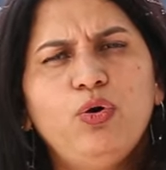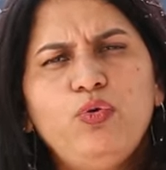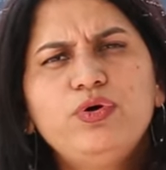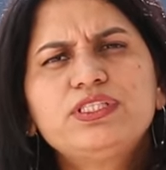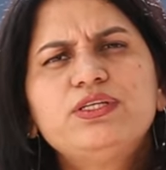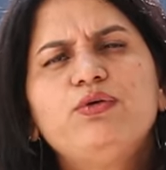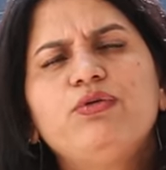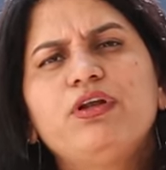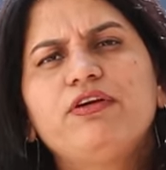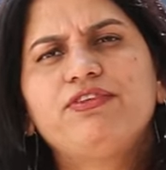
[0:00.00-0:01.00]
Who is the
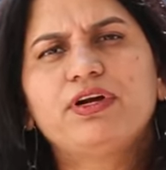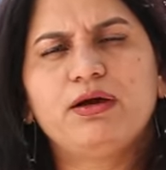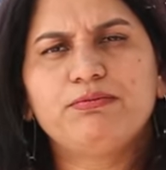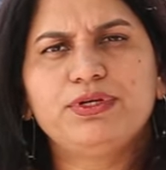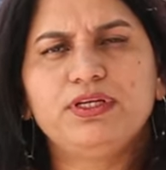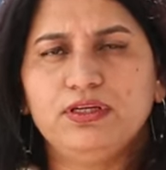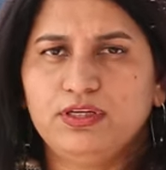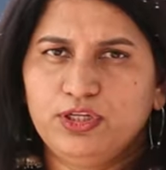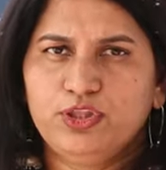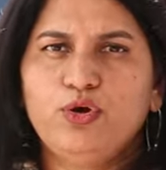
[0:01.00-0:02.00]
owner of a company?
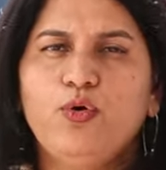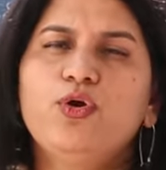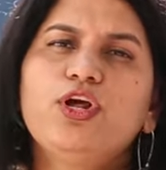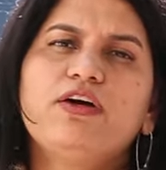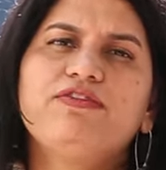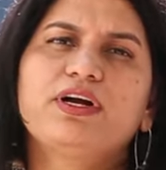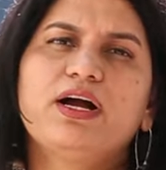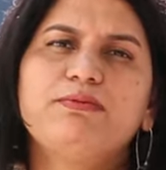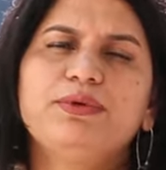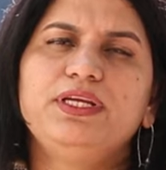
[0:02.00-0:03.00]
The owner of a
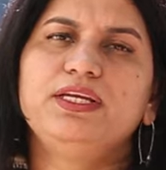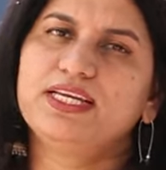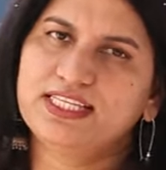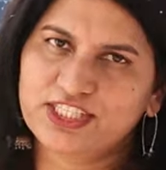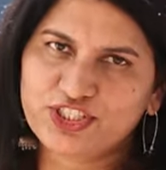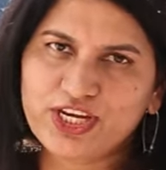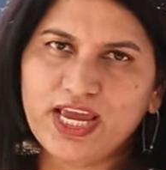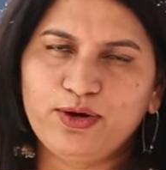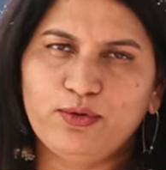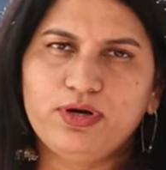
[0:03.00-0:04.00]
company is a
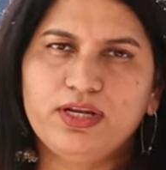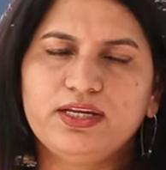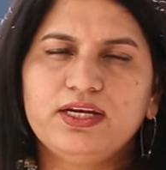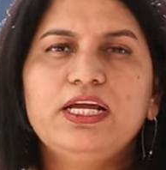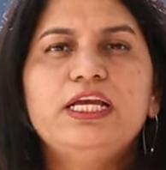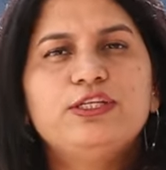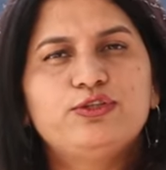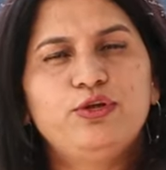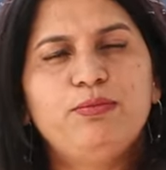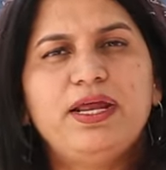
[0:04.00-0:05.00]
shareholder.
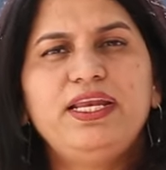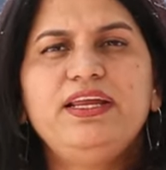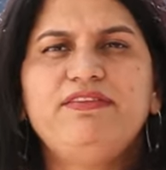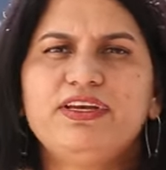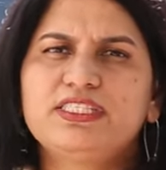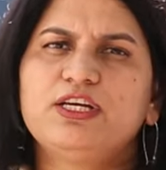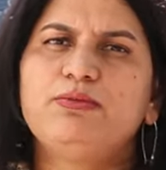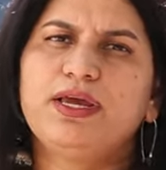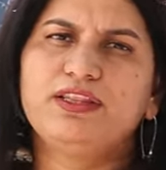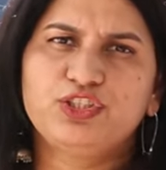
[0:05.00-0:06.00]
So, the money
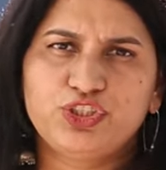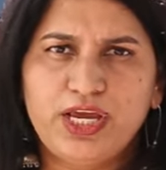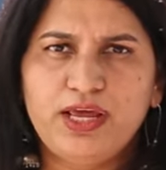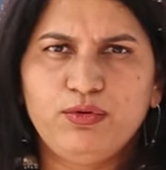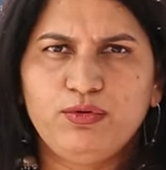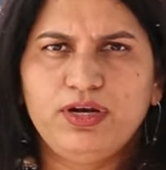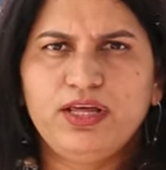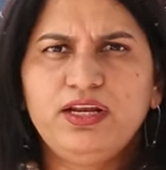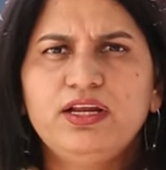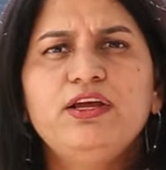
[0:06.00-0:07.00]
invested by the
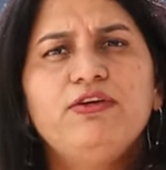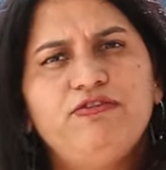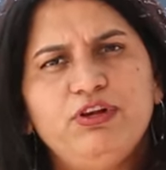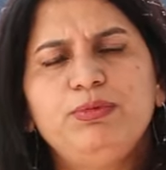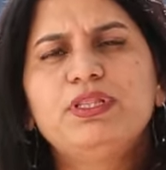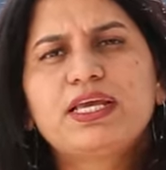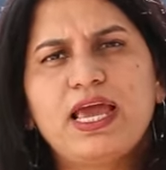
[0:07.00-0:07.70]
shareholder will be the